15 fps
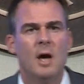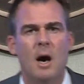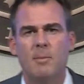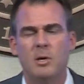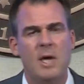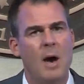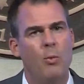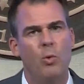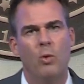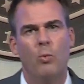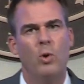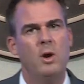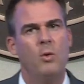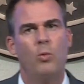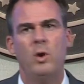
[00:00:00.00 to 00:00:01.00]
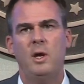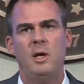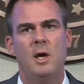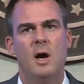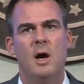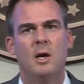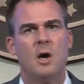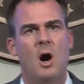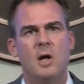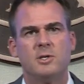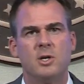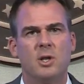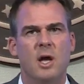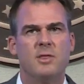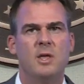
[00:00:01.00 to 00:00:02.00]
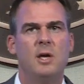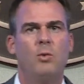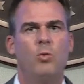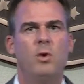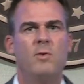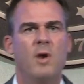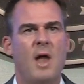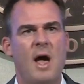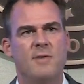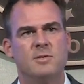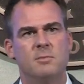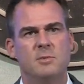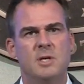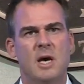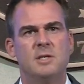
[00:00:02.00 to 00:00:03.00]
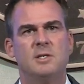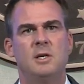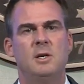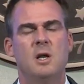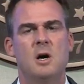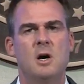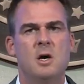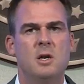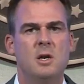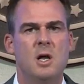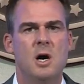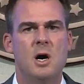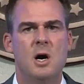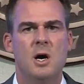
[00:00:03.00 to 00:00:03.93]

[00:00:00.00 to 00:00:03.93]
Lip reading: But yeah, we constantly, I think we're going to have some testing done